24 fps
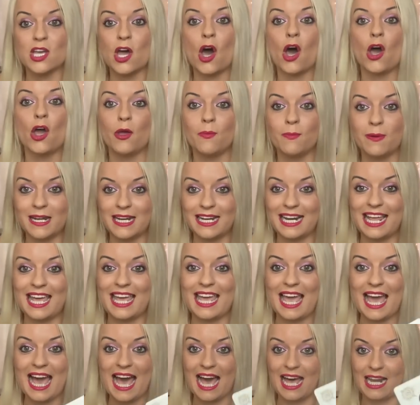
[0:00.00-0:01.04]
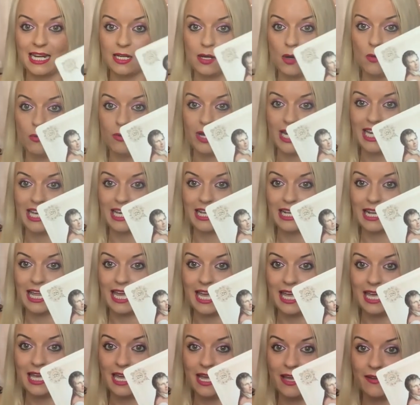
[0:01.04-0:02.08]
it openly and
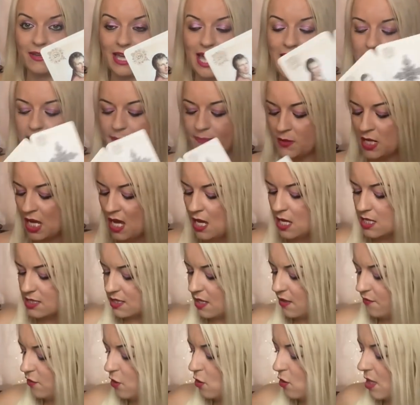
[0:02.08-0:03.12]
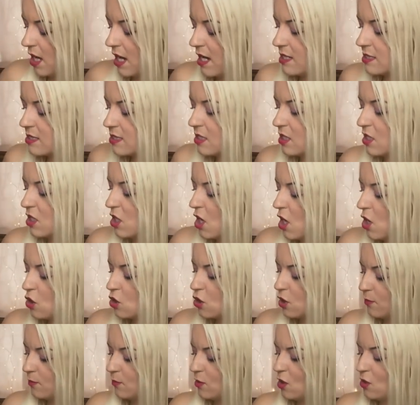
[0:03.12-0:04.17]
willingly okay so if you guys can
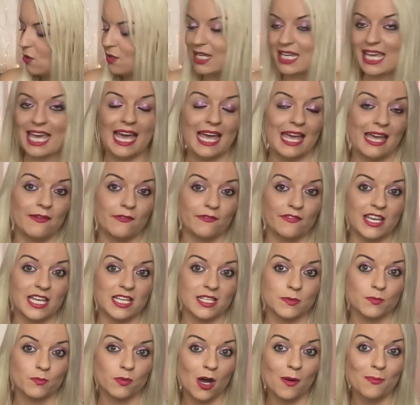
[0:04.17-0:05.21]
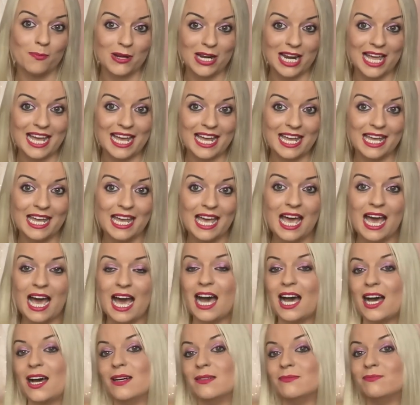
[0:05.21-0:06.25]
communicate things properly
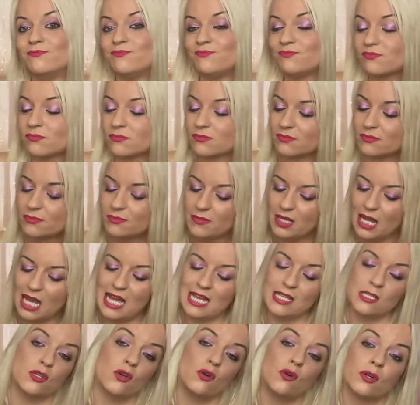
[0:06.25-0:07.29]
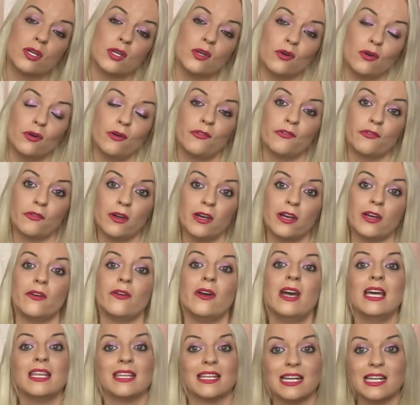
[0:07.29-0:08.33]
um and talk it all through,
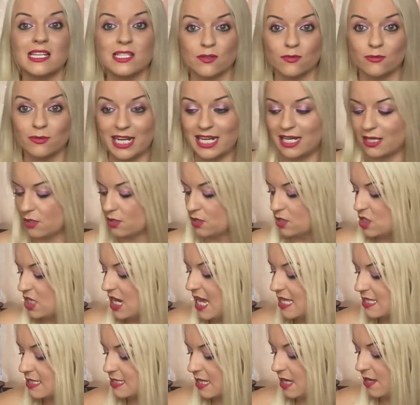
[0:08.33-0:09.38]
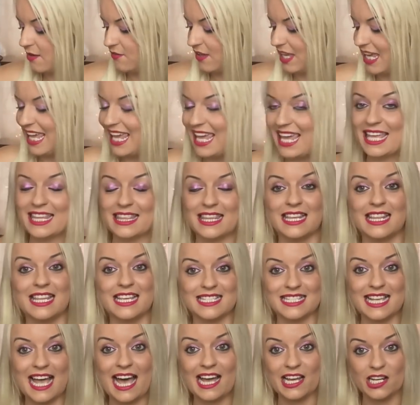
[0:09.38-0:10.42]
then there's a really good chance over here that
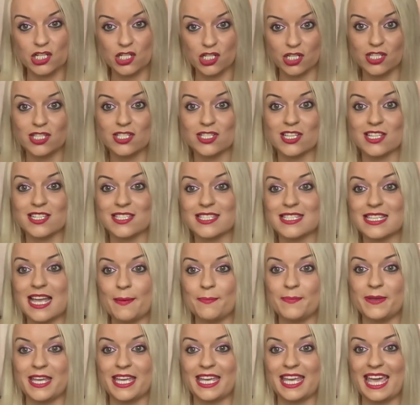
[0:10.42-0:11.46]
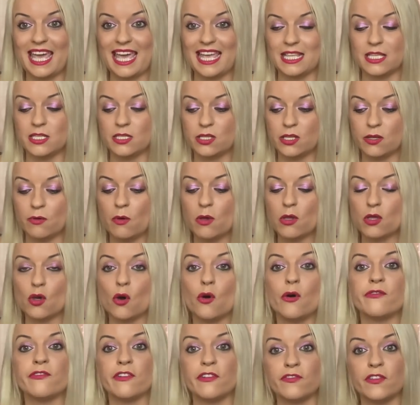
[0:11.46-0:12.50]
these actions are stepping into
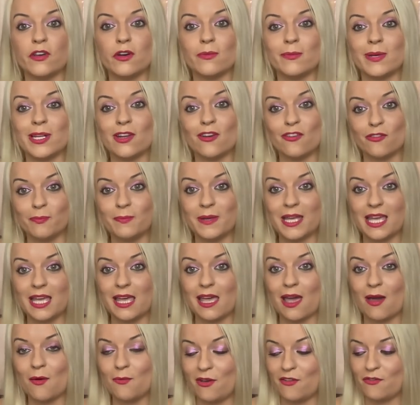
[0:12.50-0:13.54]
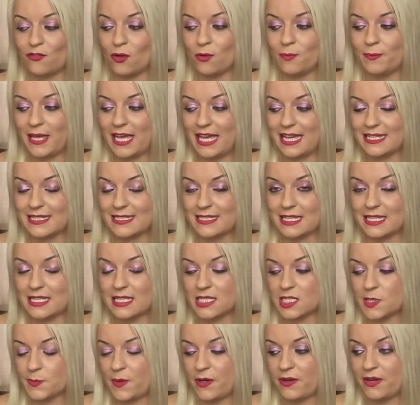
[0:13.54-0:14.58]
your fulfillment of being with your person,
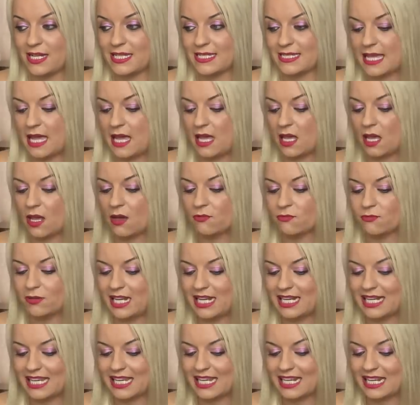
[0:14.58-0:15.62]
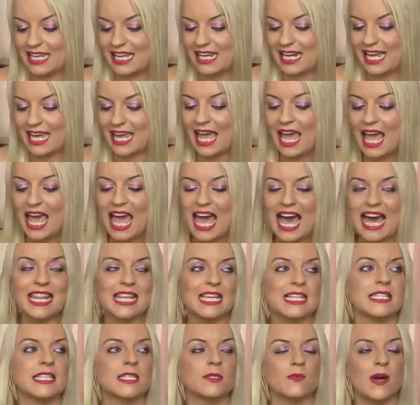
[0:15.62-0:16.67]
Spirit are saying really clearly. And
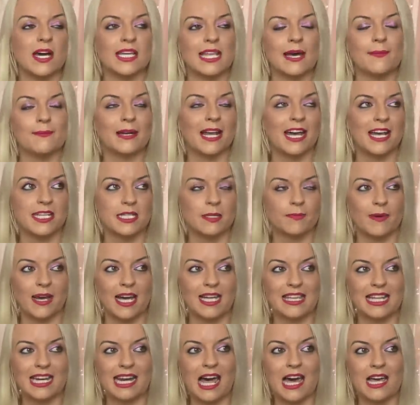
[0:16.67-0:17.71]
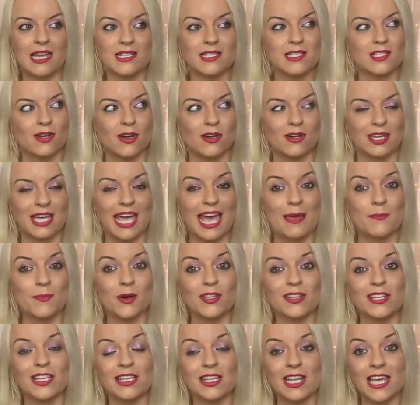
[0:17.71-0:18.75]
this is why that Blinded by the Light song came
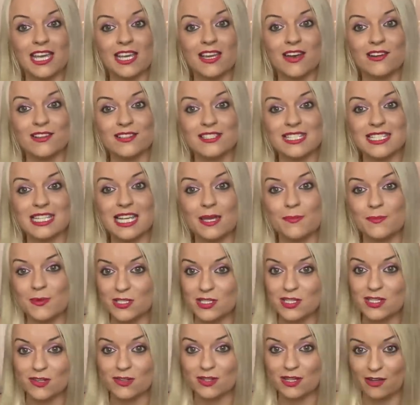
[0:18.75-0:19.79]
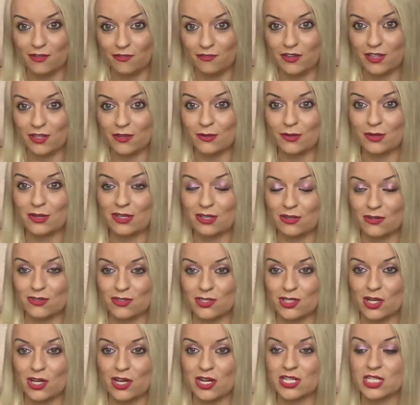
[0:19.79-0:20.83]
on, that they can't sleep until they feel your
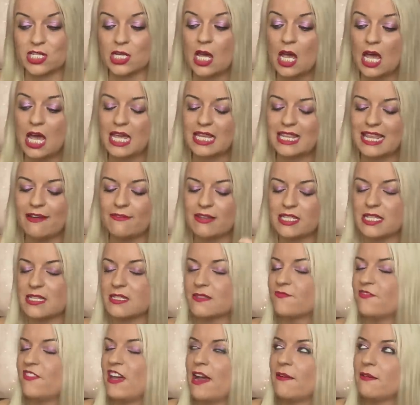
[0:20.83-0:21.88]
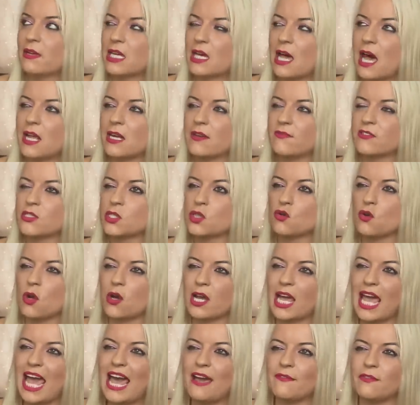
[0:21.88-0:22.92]
touch. There is this very kind of
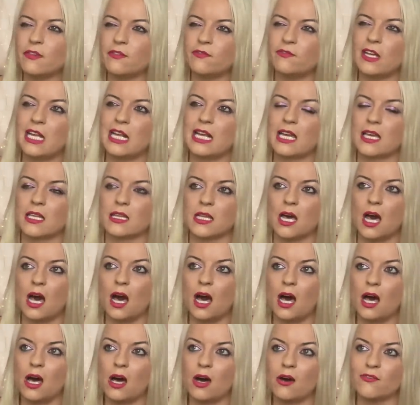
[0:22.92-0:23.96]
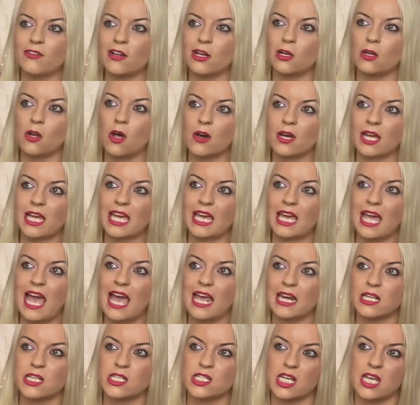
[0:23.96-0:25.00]
strong, heavy feeling in the heart of a longing
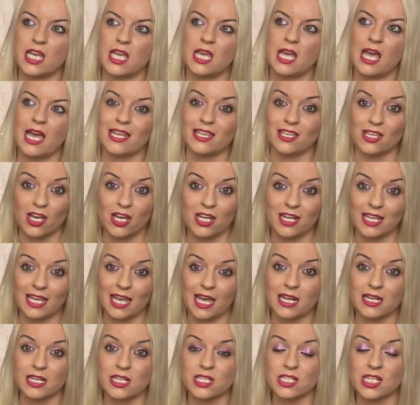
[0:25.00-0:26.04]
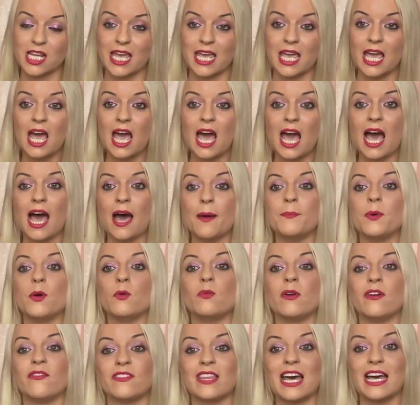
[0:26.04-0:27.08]
energy, a yearning energy, uh, but
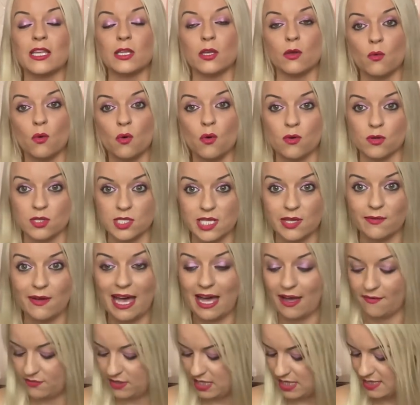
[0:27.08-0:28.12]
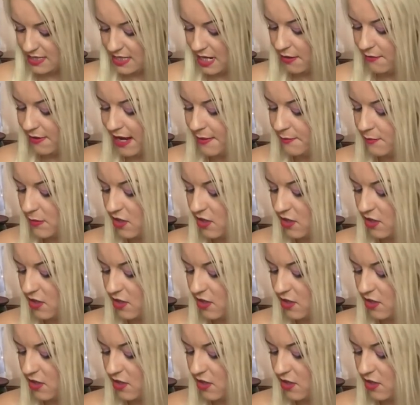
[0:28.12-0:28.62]
with that you also have this direct